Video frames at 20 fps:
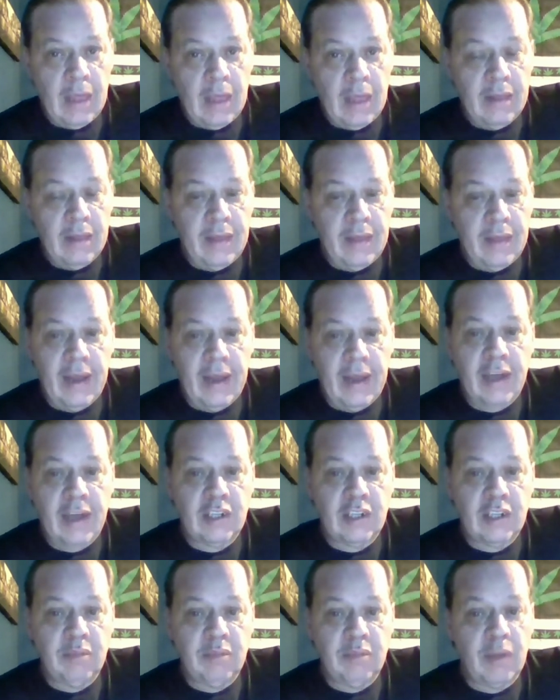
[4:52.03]
that actually
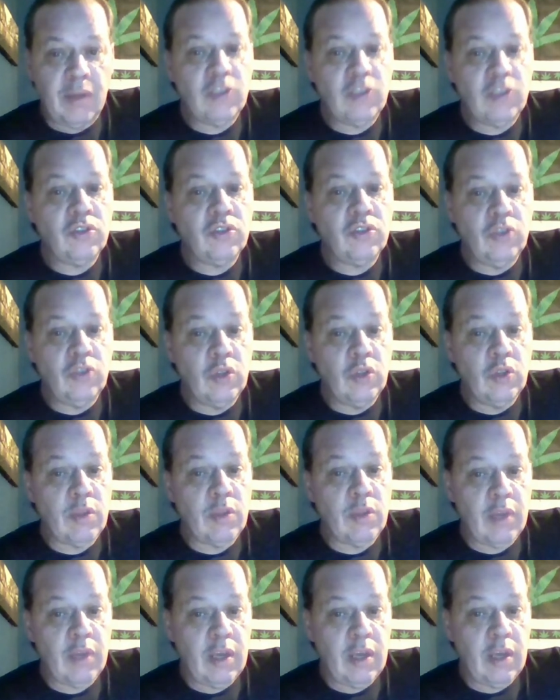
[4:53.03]
might do
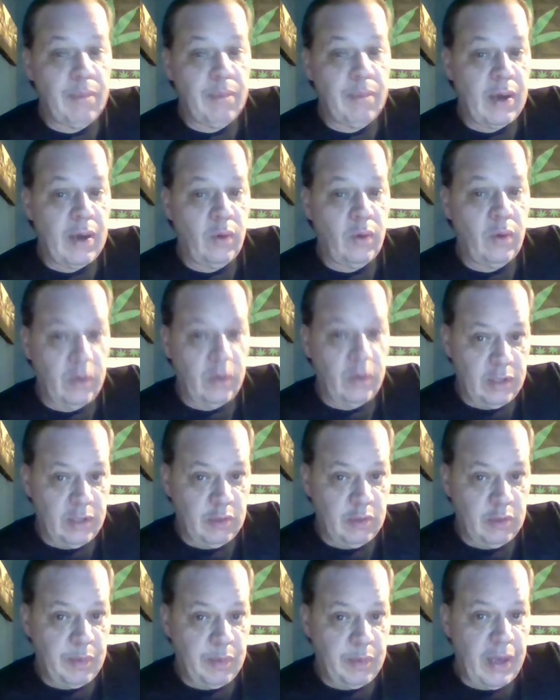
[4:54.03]
something about the stimulus
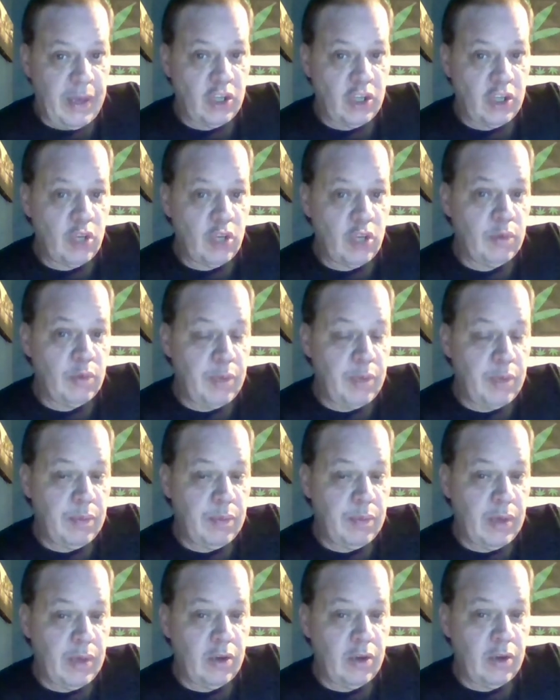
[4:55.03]
package to help the people
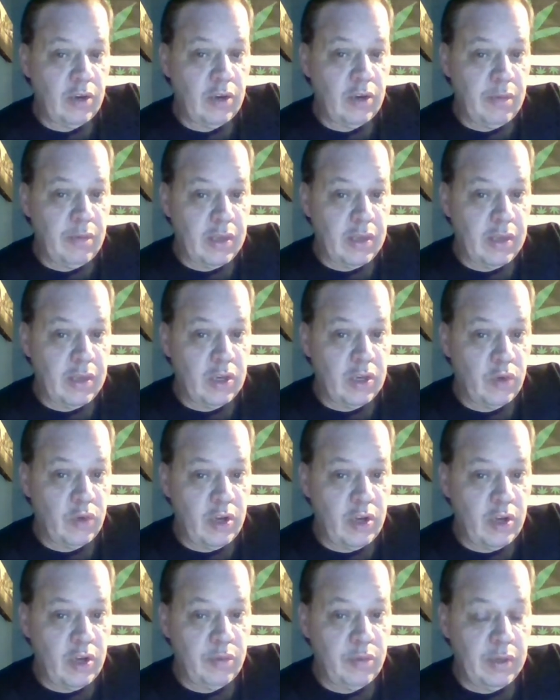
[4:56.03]
out and try to make it
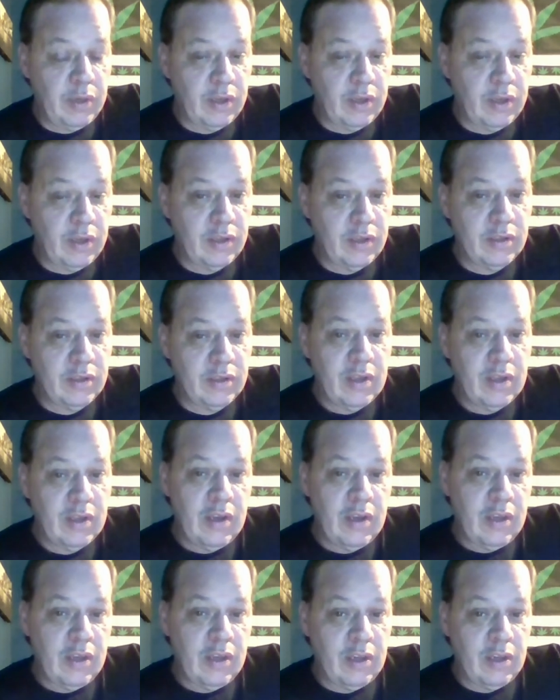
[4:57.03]
greater because
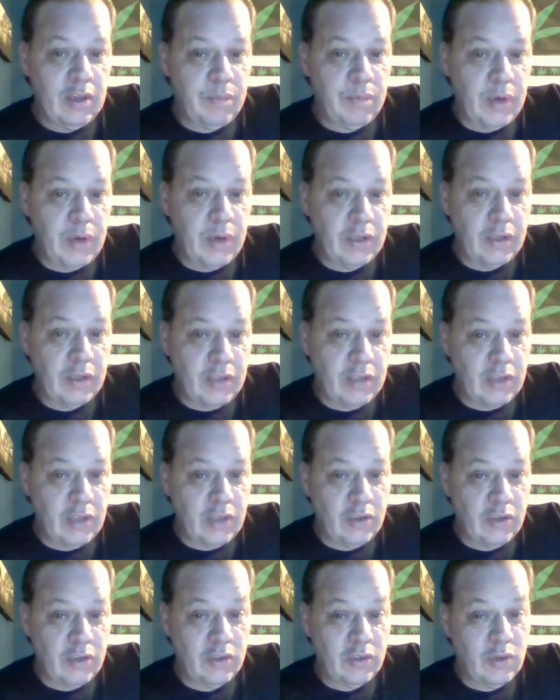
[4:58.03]
their
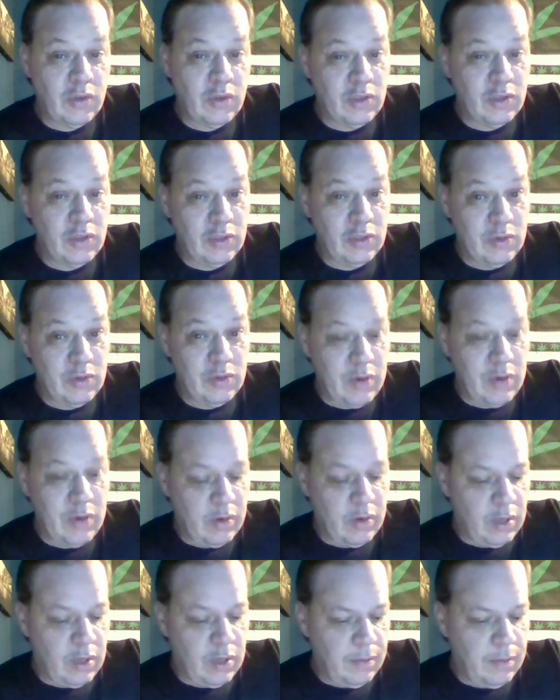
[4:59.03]
predecessors sort of screwed around a
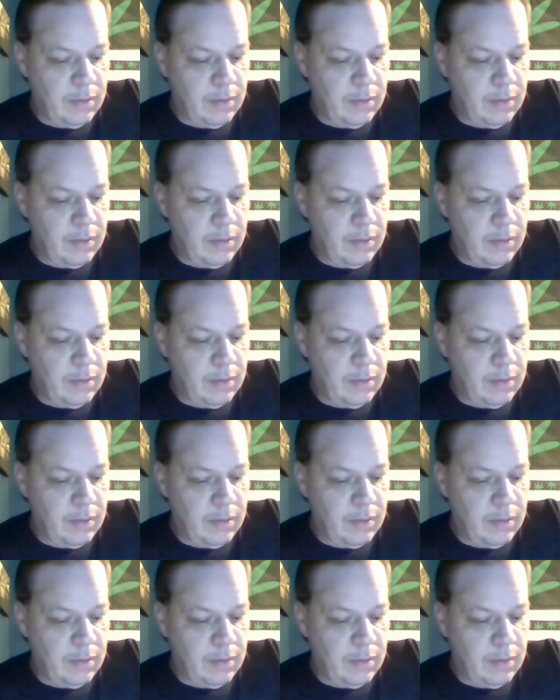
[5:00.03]
lot.